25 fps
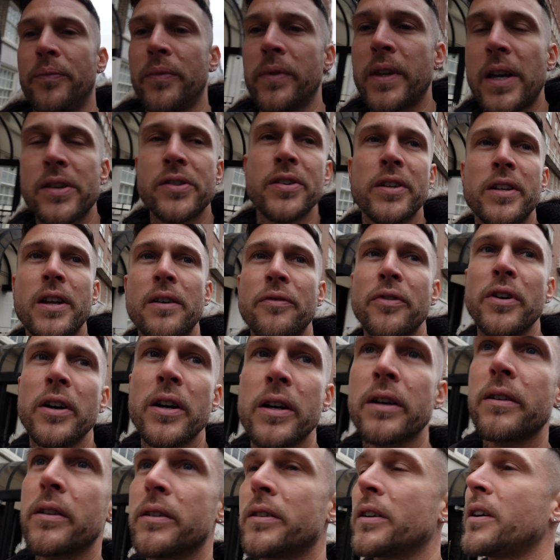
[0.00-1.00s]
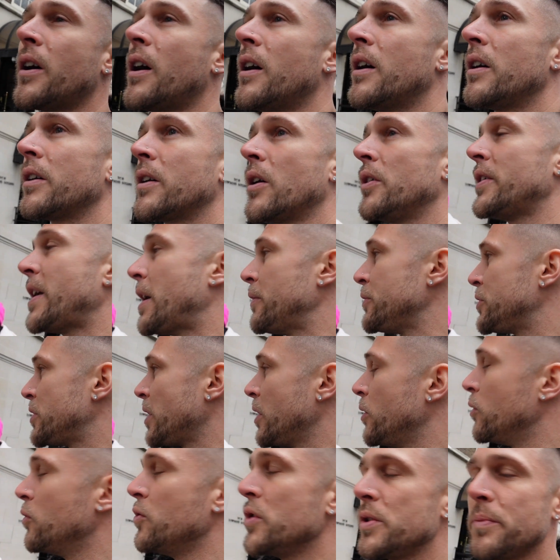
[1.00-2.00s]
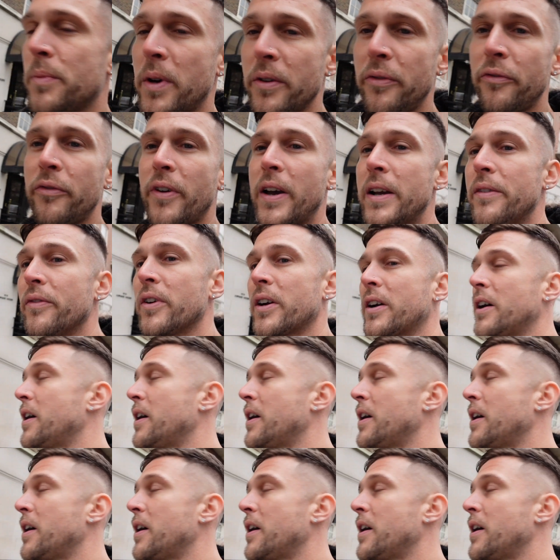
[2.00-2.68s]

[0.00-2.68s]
That's another car, that was like always my favourite